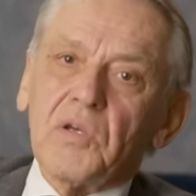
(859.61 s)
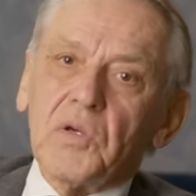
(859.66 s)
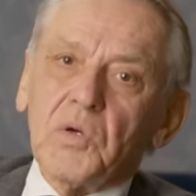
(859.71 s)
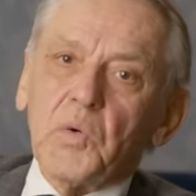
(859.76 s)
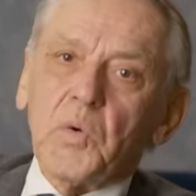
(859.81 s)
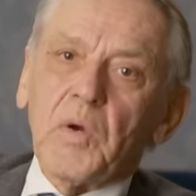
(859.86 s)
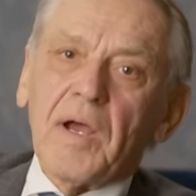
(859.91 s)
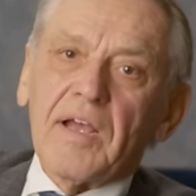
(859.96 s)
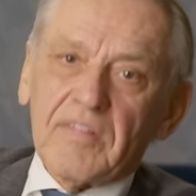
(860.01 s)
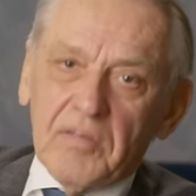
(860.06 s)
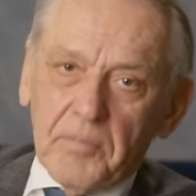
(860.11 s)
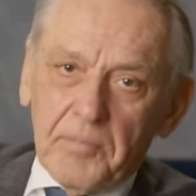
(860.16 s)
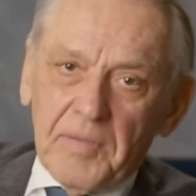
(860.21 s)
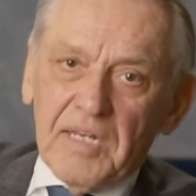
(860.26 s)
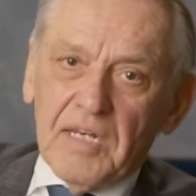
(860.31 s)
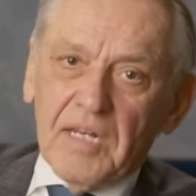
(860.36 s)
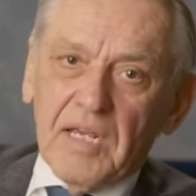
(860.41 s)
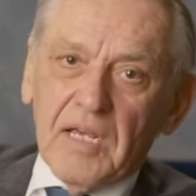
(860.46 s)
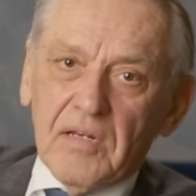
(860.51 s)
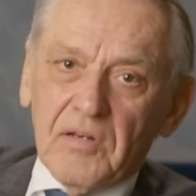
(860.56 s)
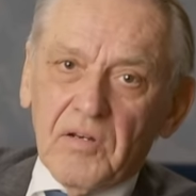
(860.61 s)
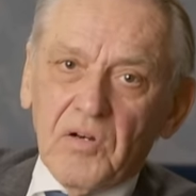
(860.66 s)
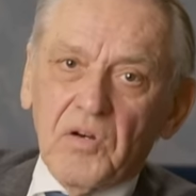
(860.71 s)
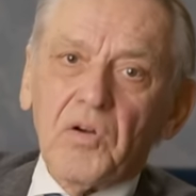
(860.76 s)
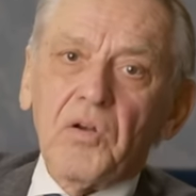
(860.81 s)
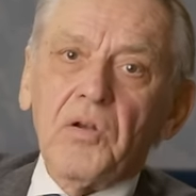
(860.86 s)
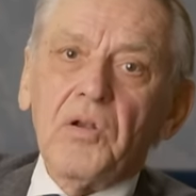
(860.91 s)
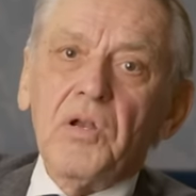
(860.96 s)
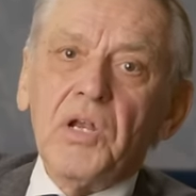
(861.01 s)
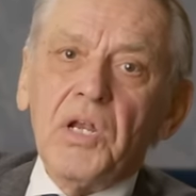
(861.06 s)
you, as a mediator,
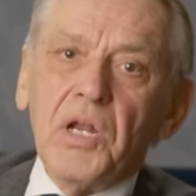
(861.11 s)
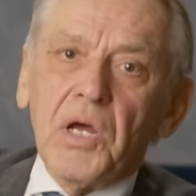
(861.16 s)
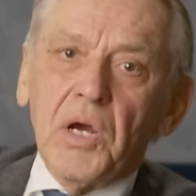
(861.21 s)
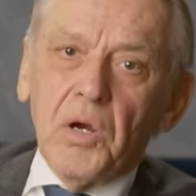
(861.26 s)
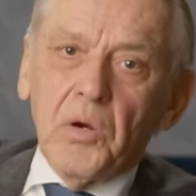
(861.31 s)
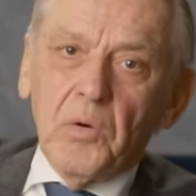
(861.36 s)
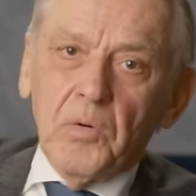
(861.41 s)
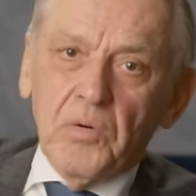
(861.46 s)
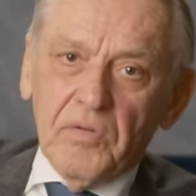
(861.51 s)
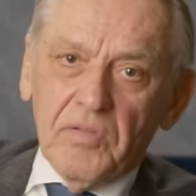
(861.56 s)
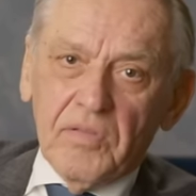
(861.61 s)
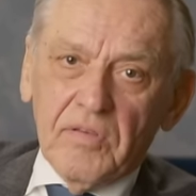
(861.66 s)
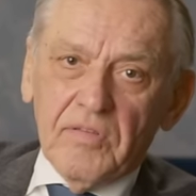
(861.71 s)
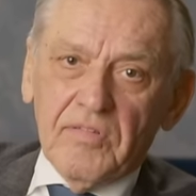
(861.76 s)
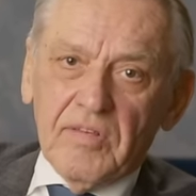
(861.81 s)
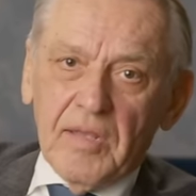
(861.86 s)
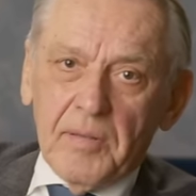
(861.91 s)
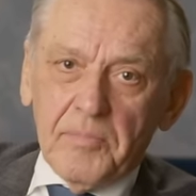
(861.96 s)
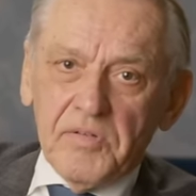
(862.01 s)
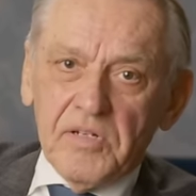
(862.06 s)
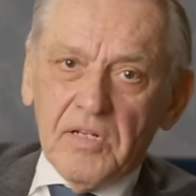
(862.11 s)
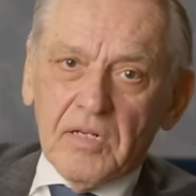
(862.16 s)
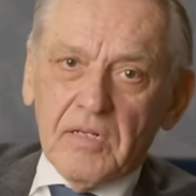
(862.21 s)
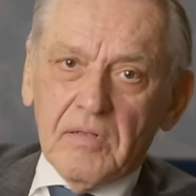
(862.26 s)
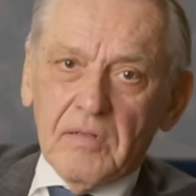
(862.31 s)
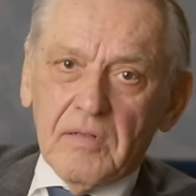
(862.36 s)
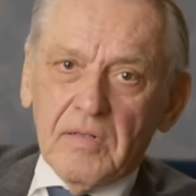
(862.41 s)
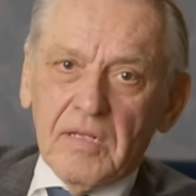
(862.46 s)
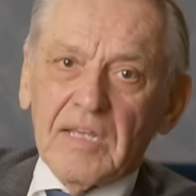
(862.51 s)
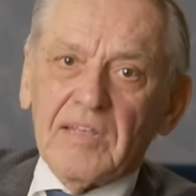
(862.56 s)
know the
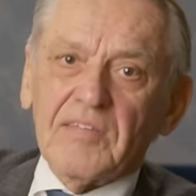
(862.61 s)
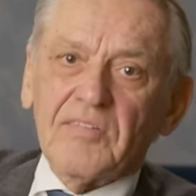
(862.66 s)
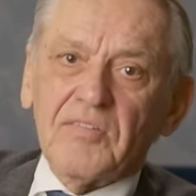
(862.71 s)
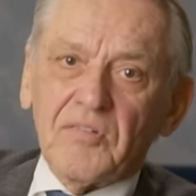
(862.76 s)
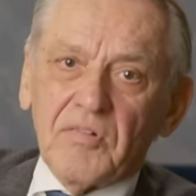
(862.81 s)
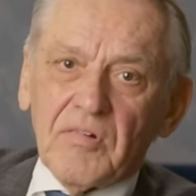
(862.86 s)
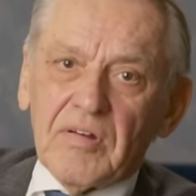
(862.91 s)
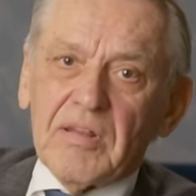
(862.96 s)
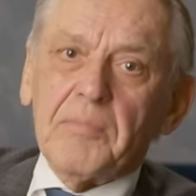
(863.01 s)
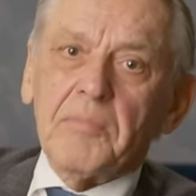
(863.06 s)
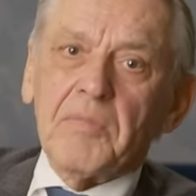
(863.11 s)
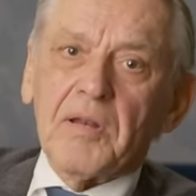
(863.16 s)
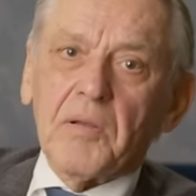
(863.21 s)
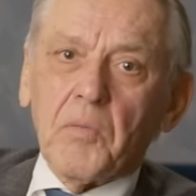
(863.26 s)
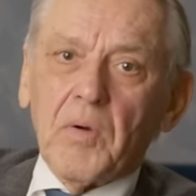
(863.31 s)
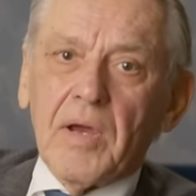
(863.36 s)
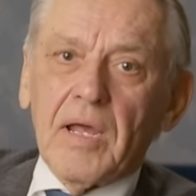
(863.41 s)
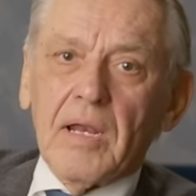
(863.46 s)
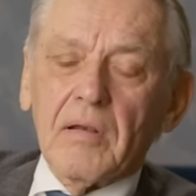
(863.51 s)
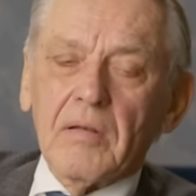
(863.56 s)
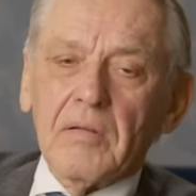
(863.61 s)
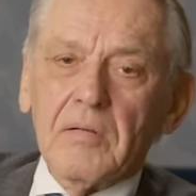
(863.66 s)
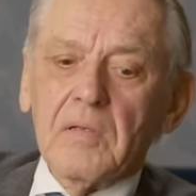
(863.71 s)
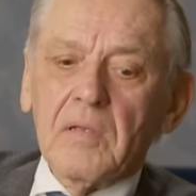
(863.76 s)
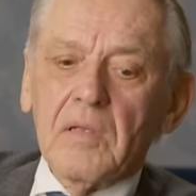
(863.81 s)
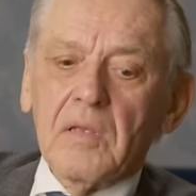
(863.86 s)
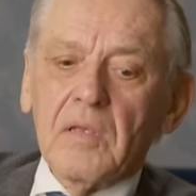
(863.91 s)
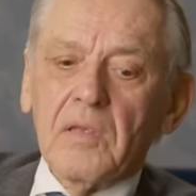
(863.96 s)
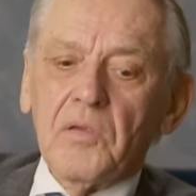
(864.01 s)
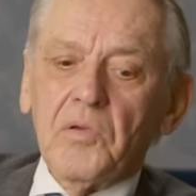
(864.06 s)
subject extremely well.
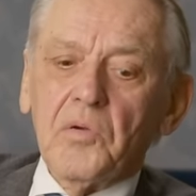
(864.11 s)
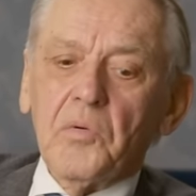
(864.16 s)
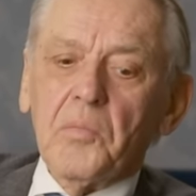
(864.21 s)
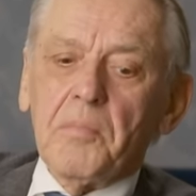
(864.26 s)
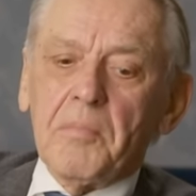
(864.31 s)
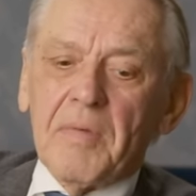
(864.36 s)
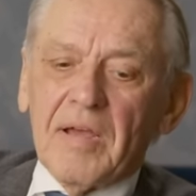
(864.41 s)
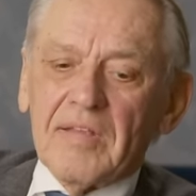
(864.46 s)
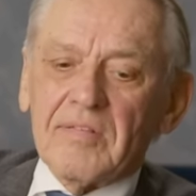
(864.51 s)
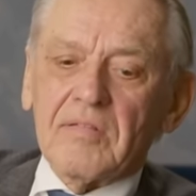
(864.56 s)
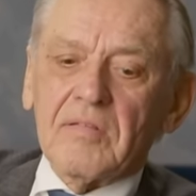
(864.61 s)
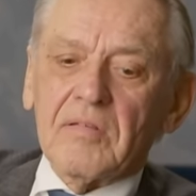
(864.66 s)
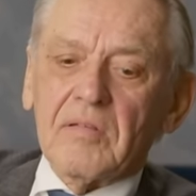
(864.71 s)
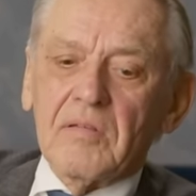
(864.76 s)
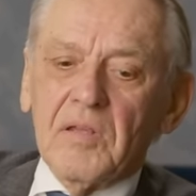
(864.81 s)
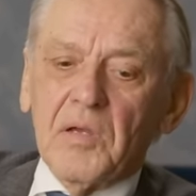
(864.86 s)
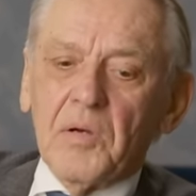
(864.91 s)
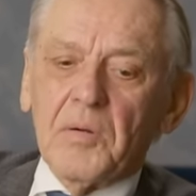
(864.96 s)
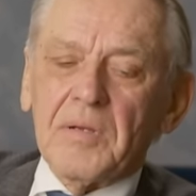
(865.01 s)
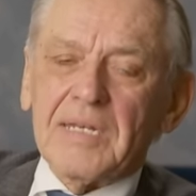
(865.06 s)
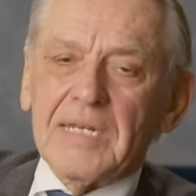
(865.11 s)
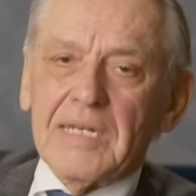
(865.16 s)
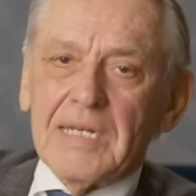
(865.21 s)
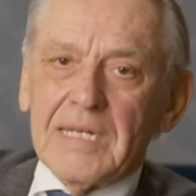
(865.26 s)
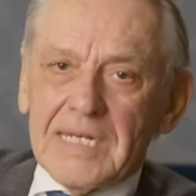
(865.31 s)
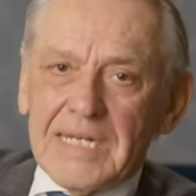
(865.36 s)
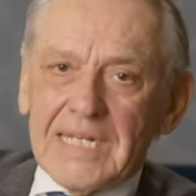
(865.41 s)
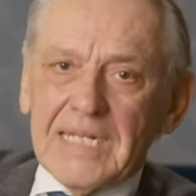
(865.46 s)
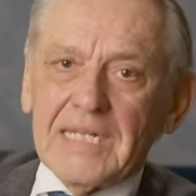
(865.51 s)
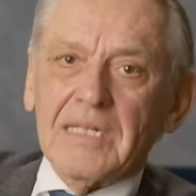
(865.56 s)
You must know it
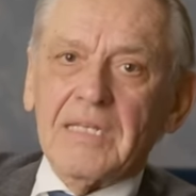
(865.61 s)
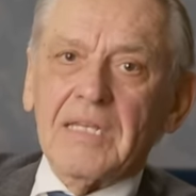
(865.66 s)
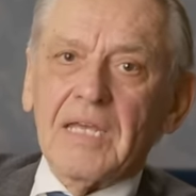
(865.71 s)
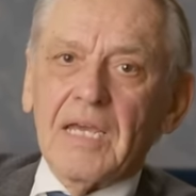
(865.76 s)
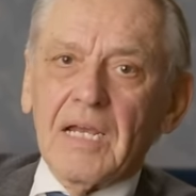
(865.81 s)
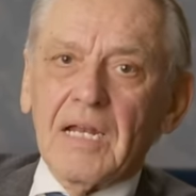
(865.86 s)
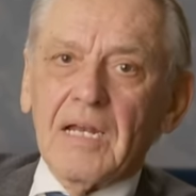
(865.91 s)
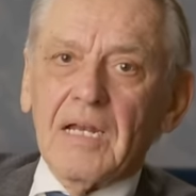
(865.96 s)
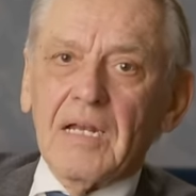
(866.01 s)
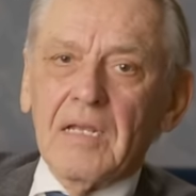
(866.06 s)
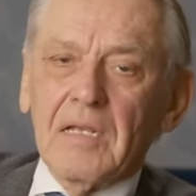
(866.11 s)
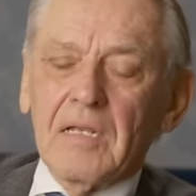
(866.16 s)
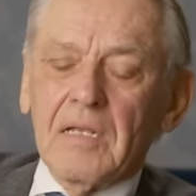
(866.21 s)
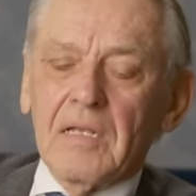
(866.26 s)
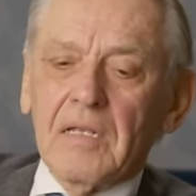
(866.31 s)
in detail.